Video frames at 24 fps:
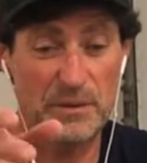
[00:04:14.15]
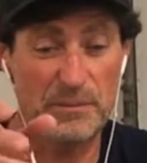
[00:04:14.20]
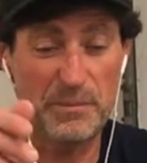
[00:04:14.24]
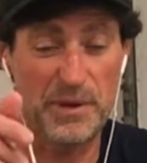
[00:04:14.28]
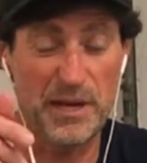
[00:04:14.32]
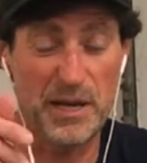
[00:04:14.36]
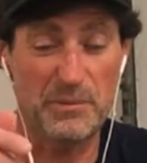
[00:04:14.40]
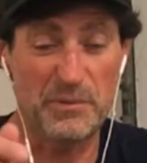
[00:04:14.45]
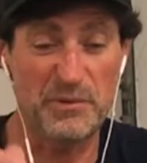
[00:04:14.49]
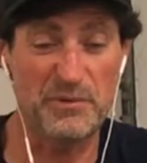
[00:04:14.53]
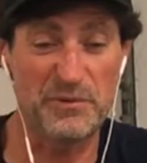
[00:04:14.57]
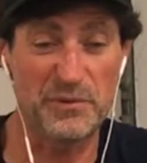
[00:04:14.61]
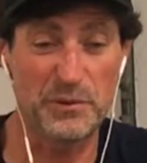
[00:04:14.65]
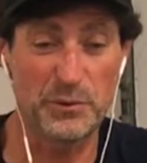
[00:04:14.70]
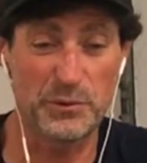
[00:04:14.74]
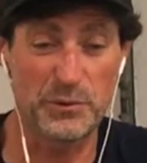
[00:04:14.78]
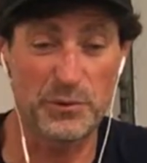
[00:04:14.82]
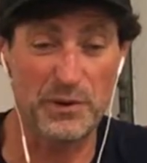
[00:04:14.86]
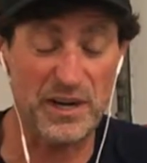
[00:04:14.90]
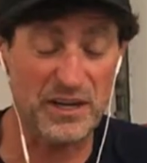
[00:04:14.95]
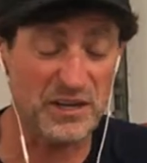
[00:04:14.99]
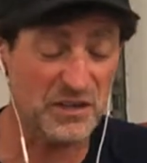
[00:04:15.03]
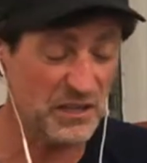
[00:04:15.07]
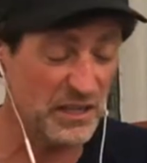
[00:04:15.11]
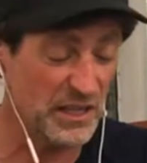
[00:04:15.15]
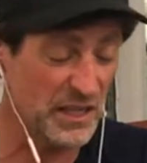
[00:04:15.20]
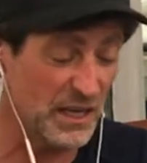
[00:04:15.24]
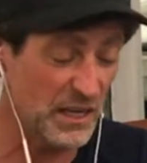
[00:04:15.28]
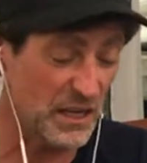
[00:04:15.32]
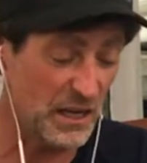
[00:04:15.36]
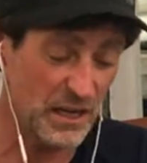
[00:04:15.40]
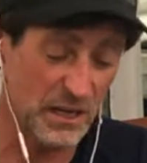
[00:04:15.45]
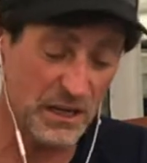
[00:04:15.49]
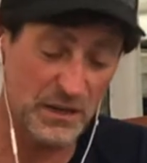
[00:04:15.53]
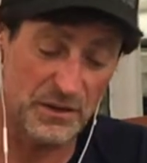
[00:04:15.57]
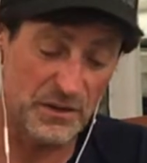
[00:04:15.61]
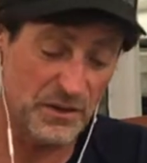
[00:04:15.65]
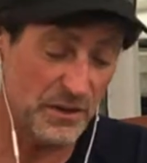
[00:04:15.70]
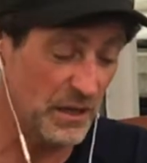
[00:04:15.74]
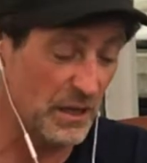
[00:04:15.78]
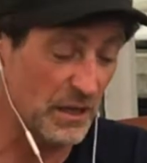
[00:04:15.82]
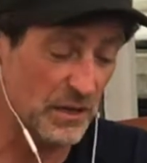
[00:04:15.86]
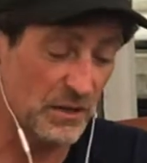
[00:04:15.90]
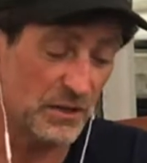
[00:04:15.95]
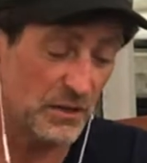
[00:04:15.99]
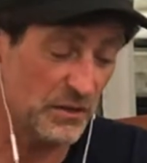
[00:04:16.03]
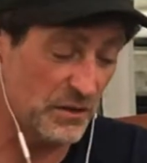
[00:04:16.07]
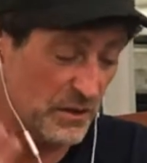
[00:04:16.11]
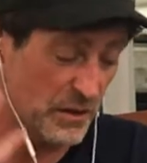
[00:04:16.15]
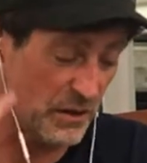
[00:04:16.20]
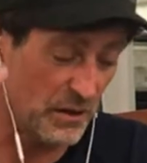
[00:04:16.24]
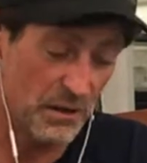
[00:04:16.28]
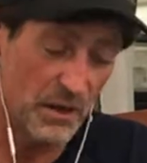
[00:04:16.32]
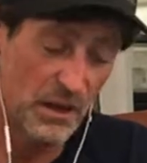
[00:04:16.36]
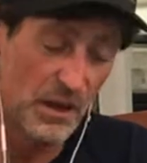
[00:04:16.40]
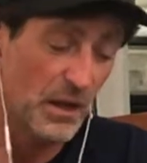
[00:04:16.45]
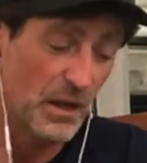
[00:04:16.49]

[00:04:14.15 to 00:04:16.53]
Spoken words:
paper filter actually getting into the engine. So